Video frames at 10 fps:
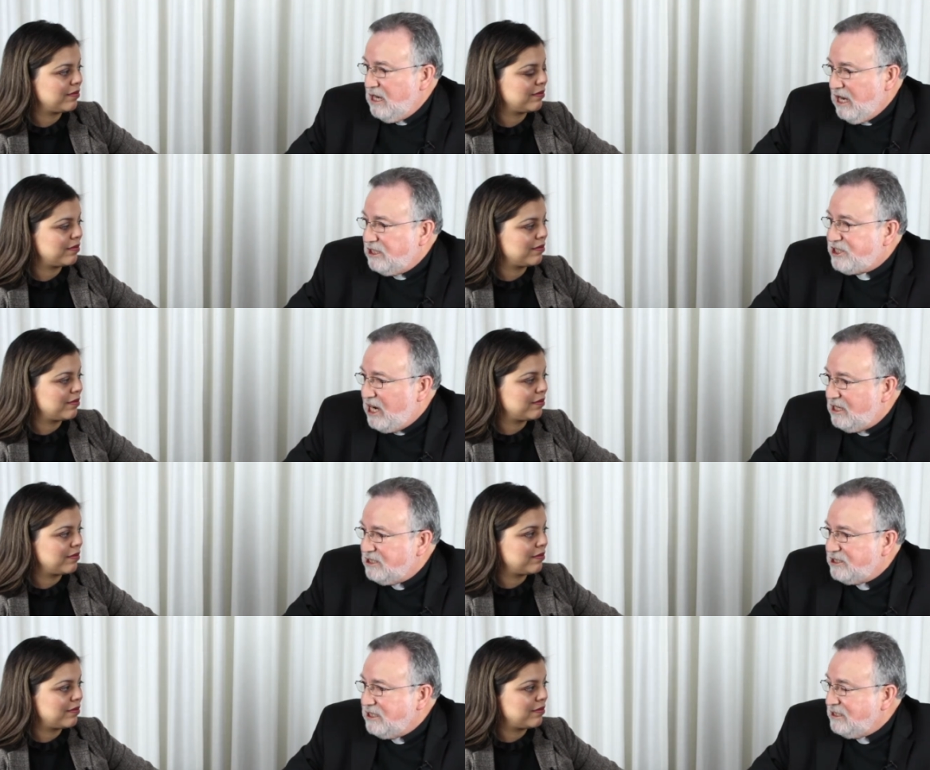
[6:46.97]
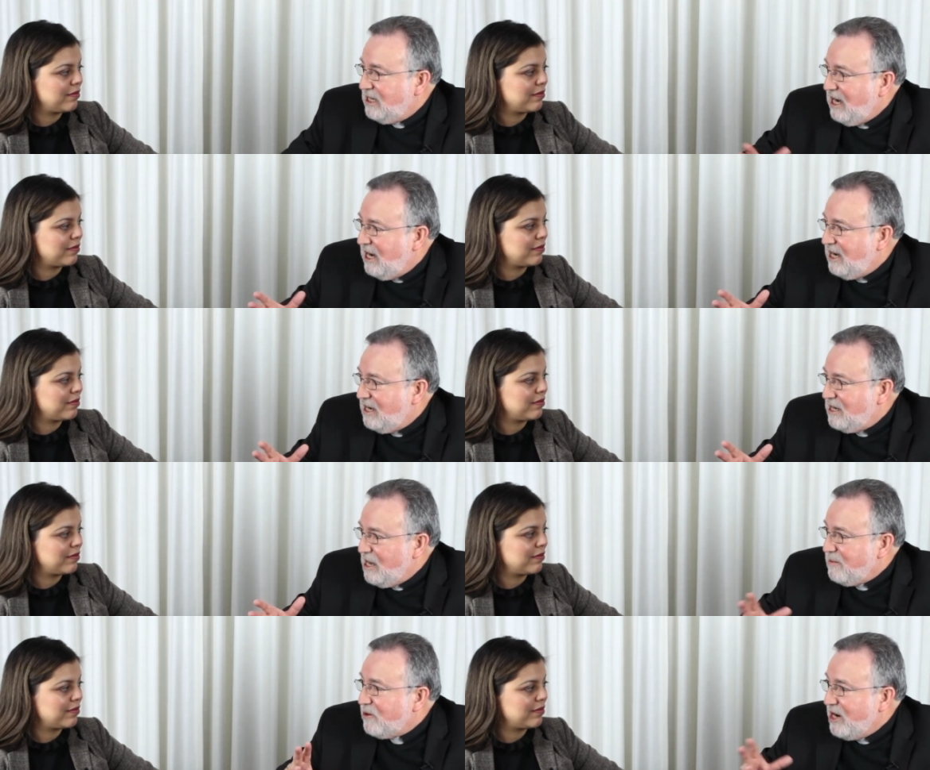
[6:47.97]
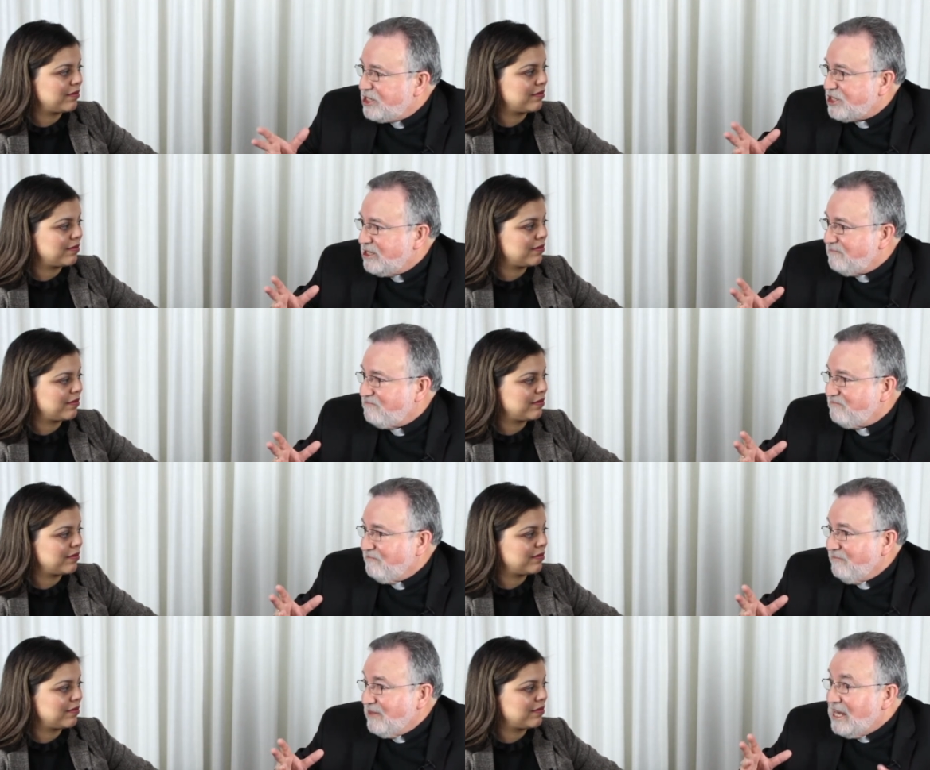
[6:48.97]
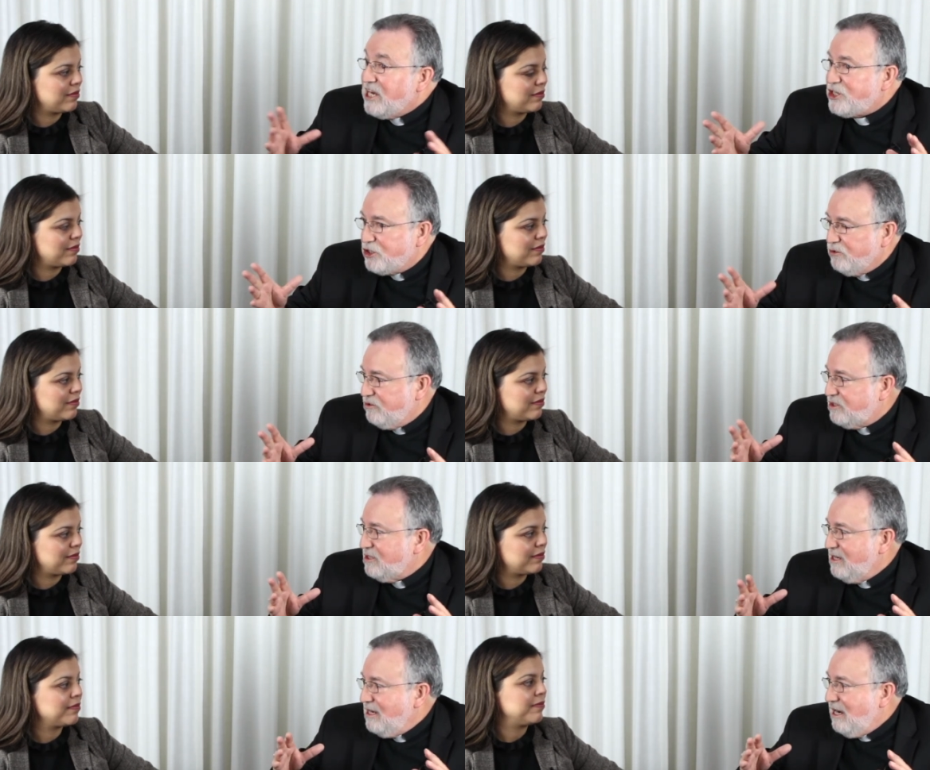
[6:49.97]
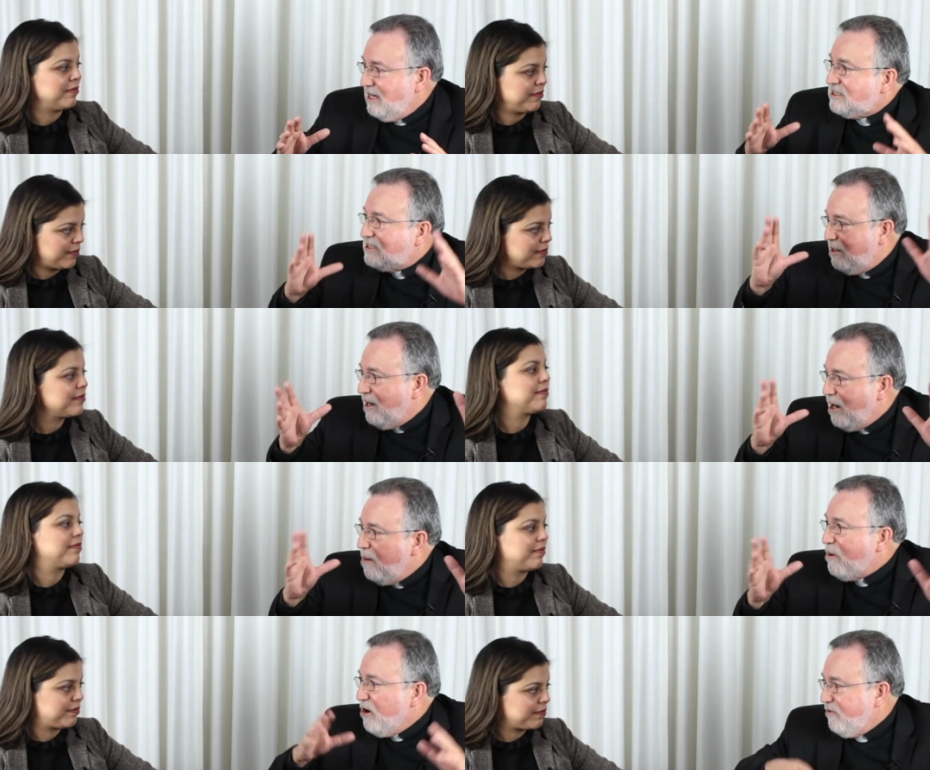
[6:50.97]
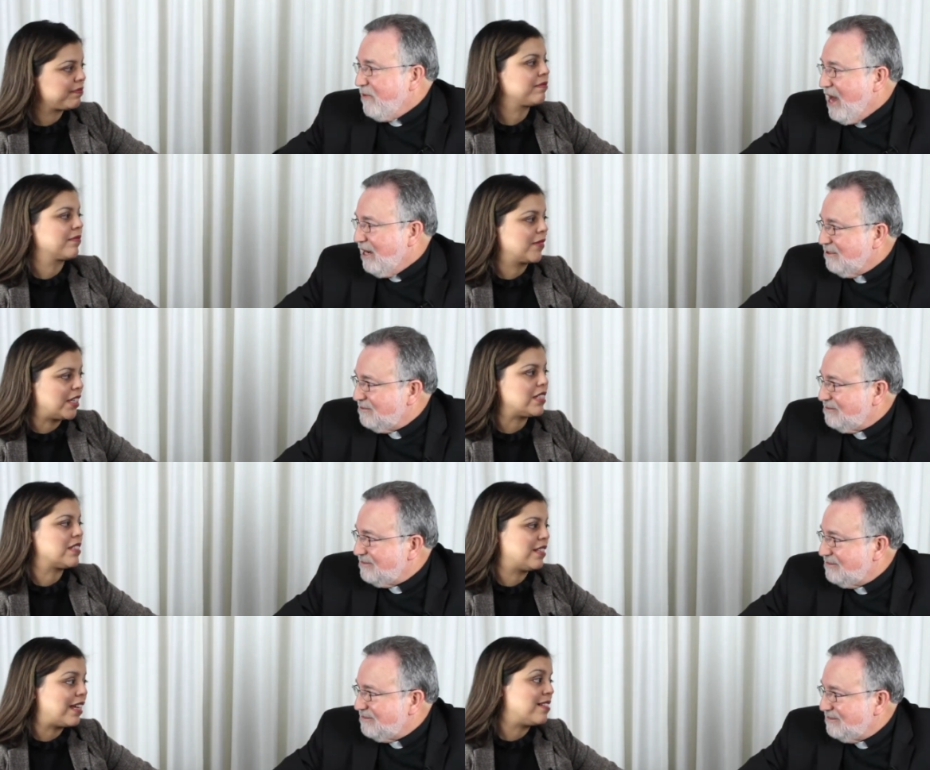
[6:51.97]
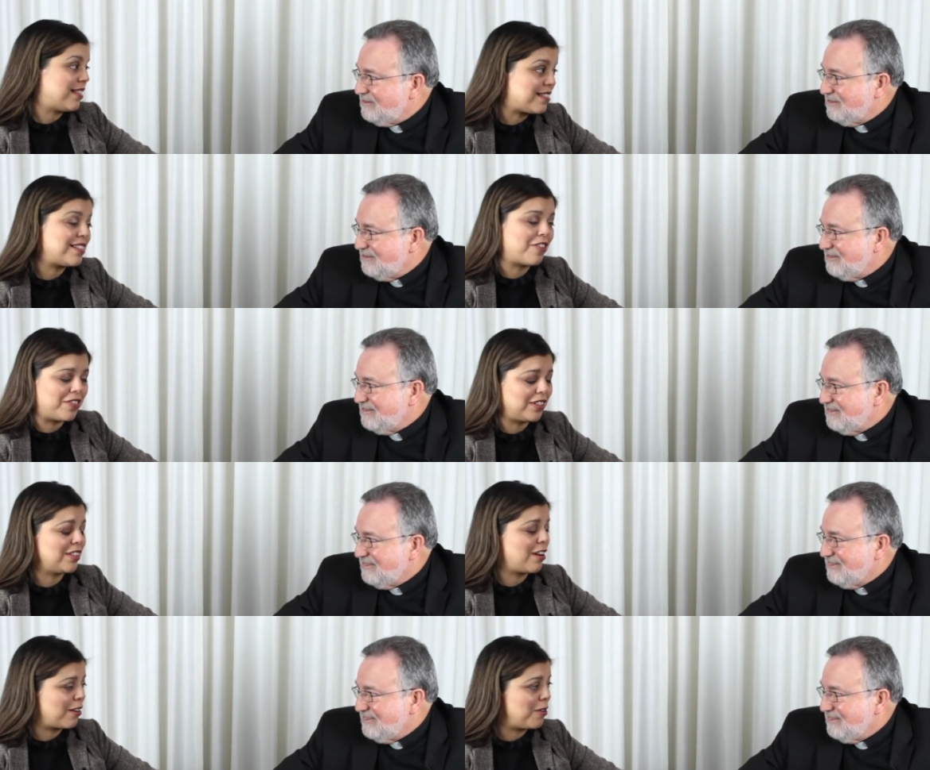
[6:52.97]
Speaker 1: and challenging uh, immigration issues set, uh, apart from that.
Speaker 2: Yes, that is, that's definitely our